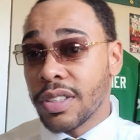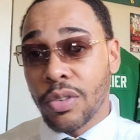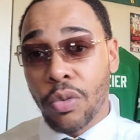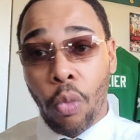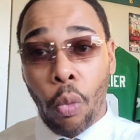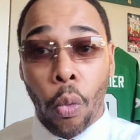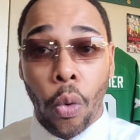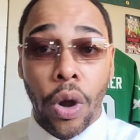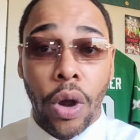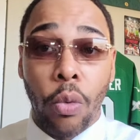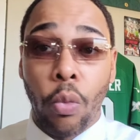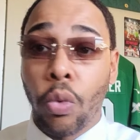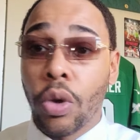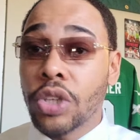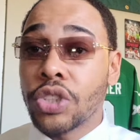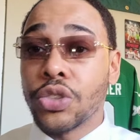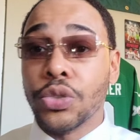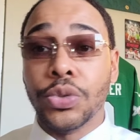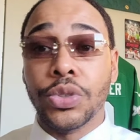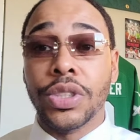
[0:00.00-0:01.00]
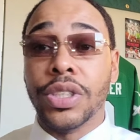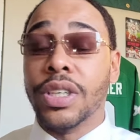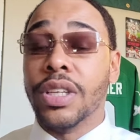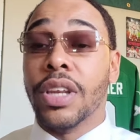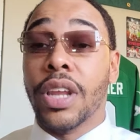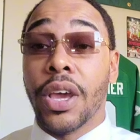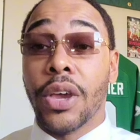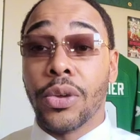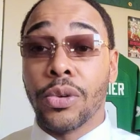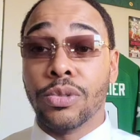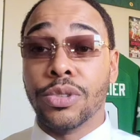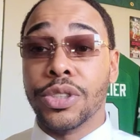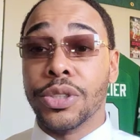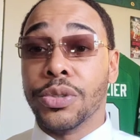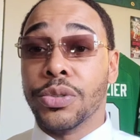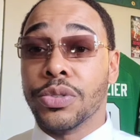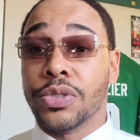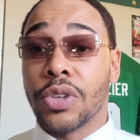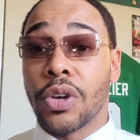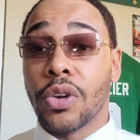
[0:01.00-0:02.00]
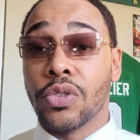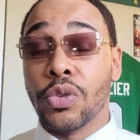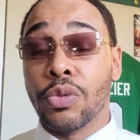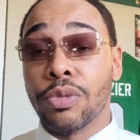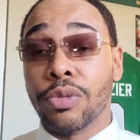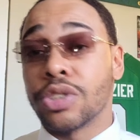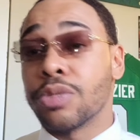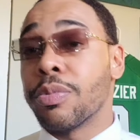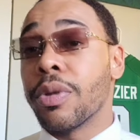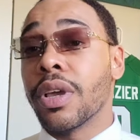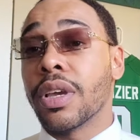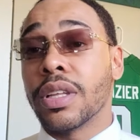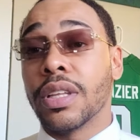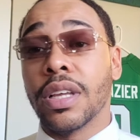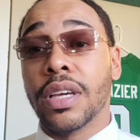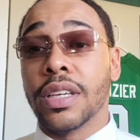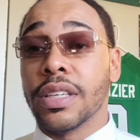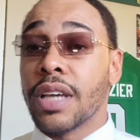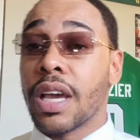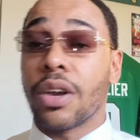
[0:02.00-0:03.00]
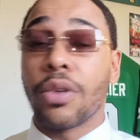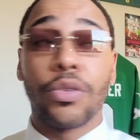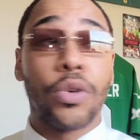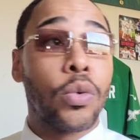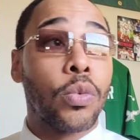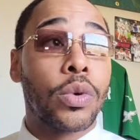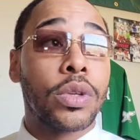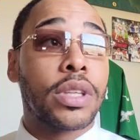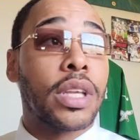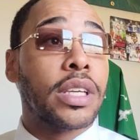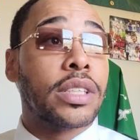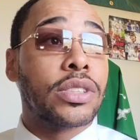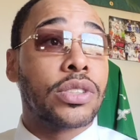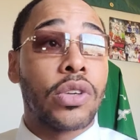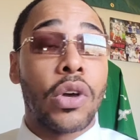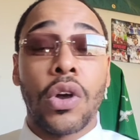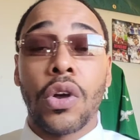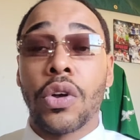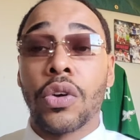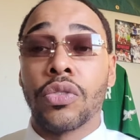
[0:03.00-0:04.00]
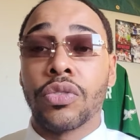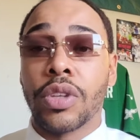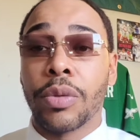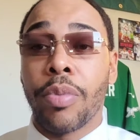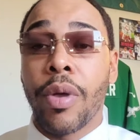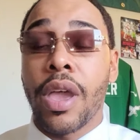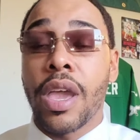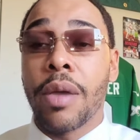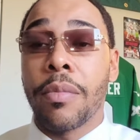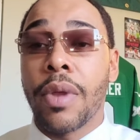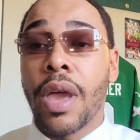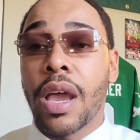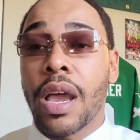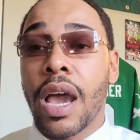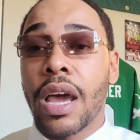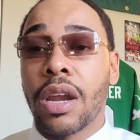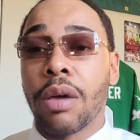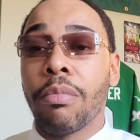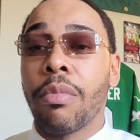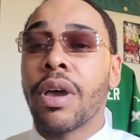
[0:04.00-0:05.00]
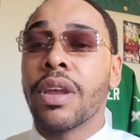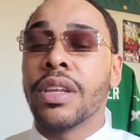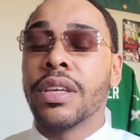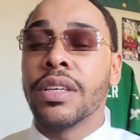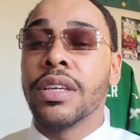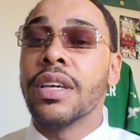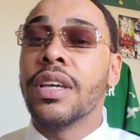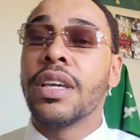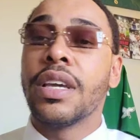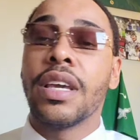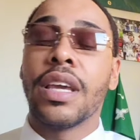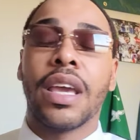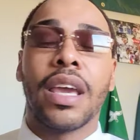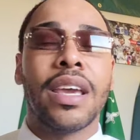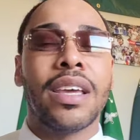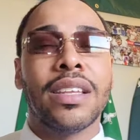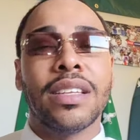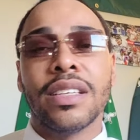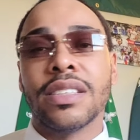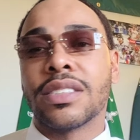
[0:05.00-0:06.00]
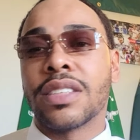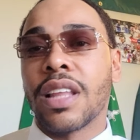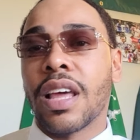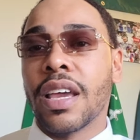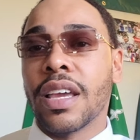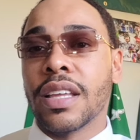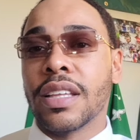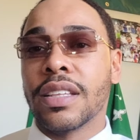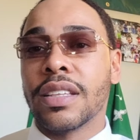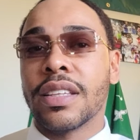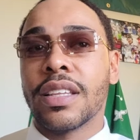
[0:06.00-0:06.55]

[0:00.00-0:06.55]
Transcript: where what you see in Daniel Jones. All due respect, like I don't know what they saw to pay him that kind of money, and it's like,